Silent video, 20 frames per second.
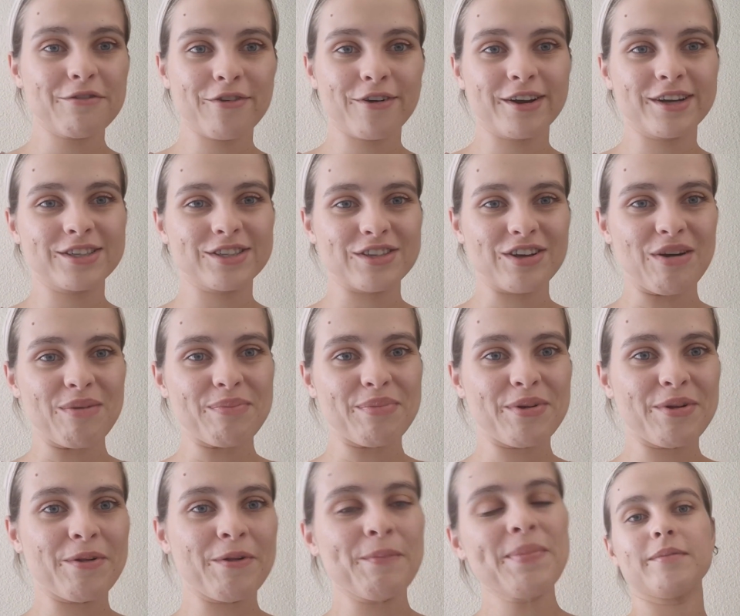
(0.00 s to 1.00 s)
for
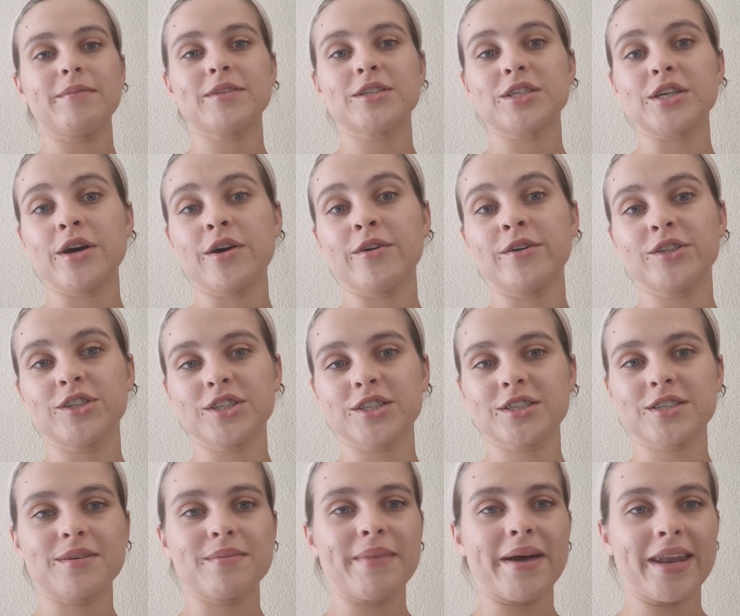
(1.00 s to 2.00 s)
example. So
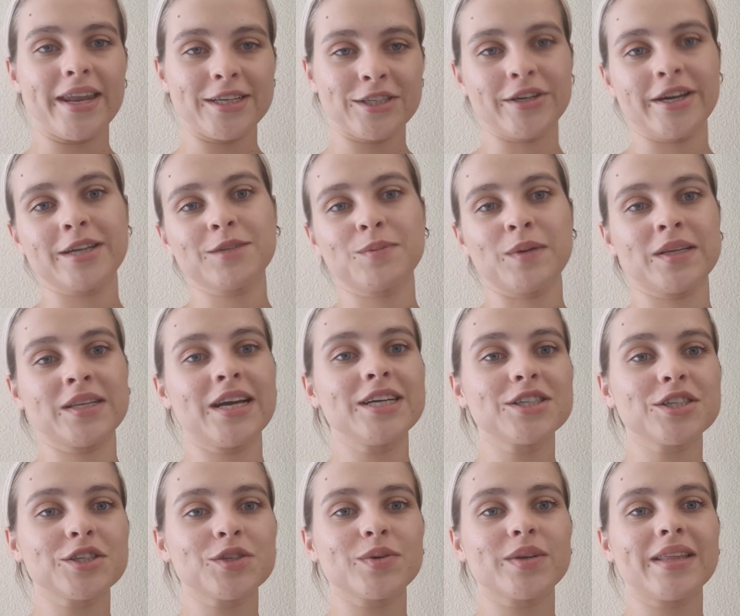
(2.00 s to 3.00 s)
just manage your
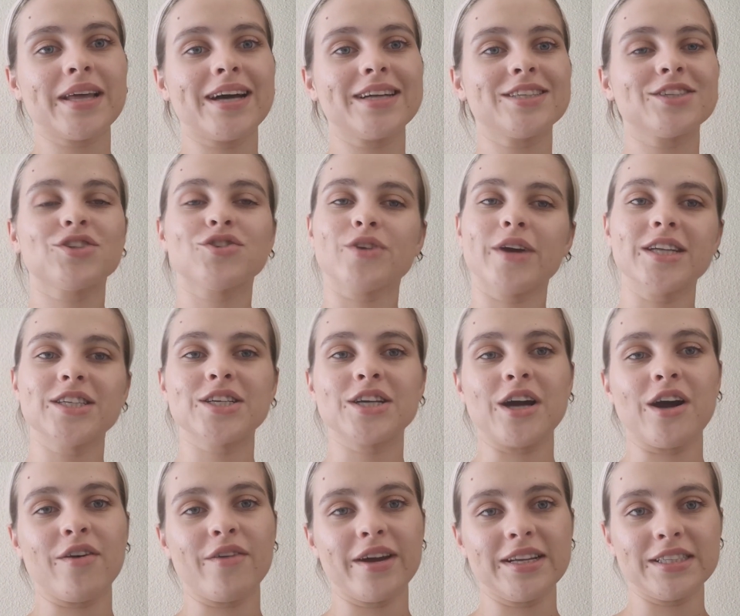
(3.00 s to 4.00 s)
expectations with that. Try to
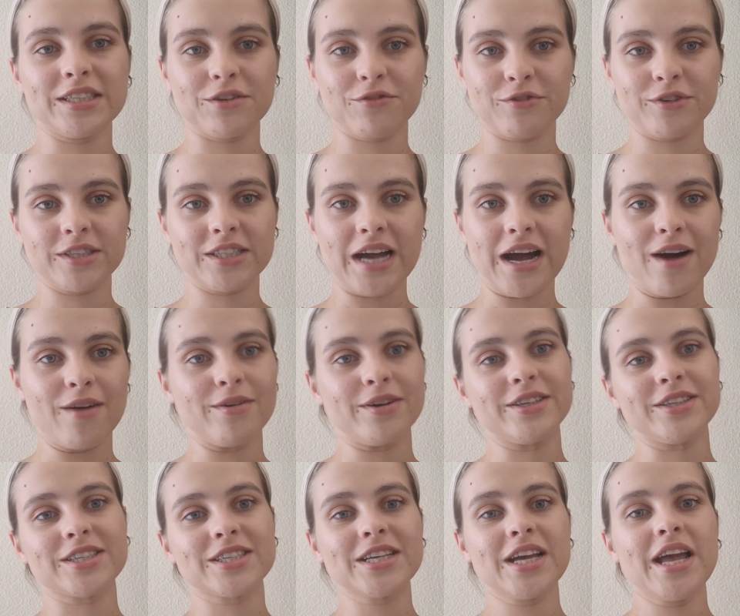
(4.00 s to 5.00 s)
go in different
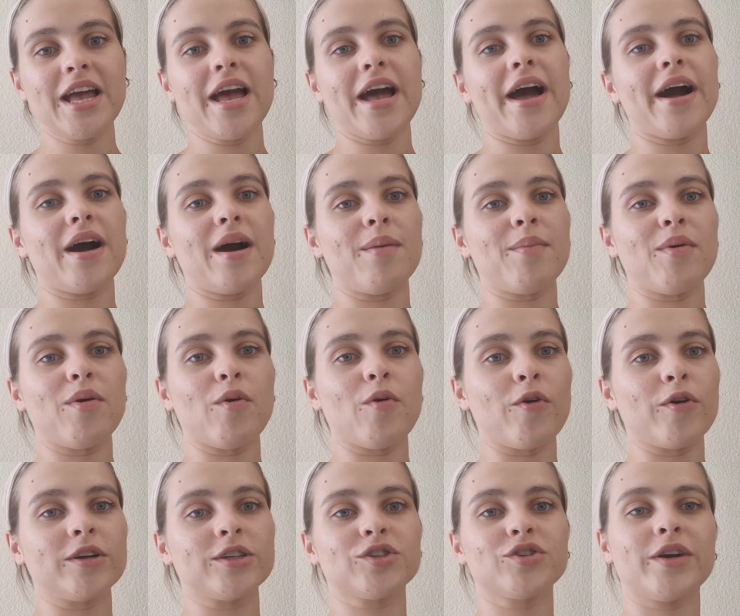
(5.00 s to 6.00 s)
hours,
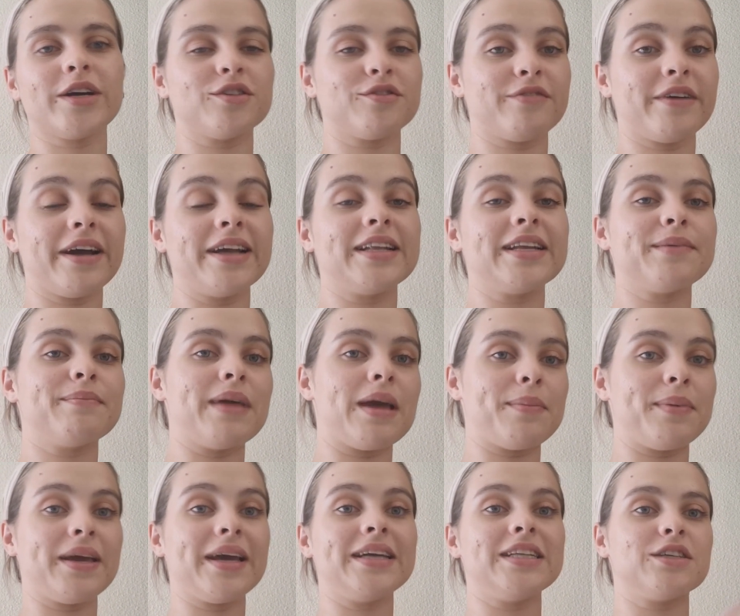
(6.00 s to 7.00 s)
or try to find
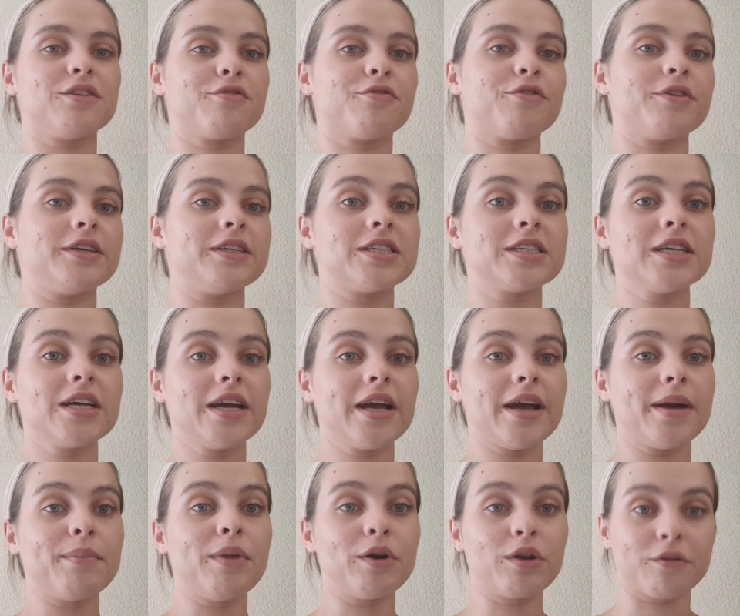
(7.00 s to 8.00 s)
maybe a different
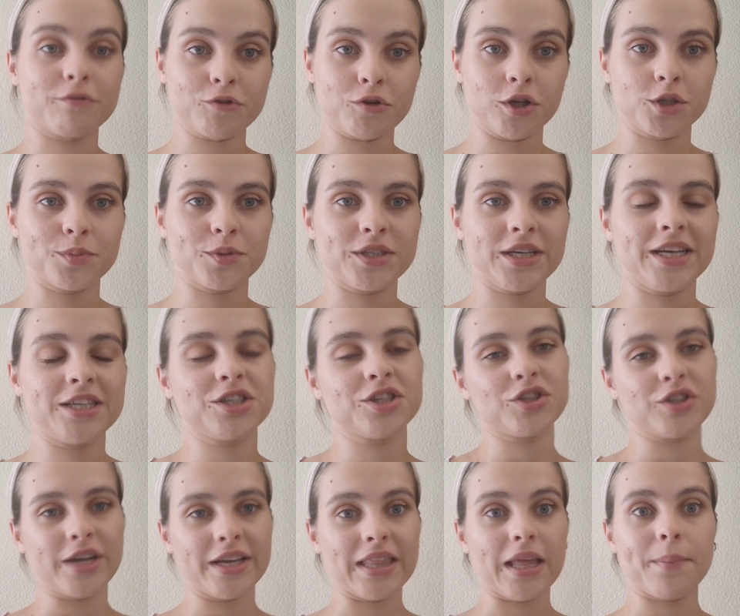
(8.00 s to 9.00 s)
mode of transportation
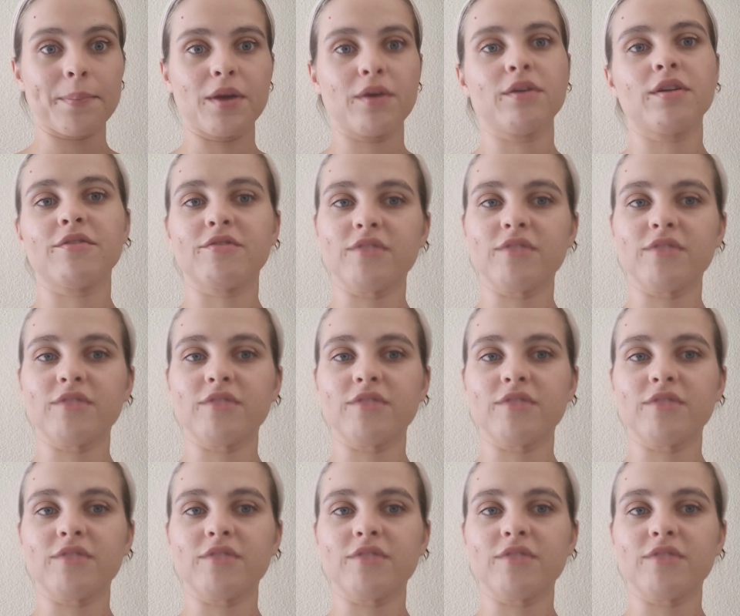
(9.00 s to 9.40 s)
during that period of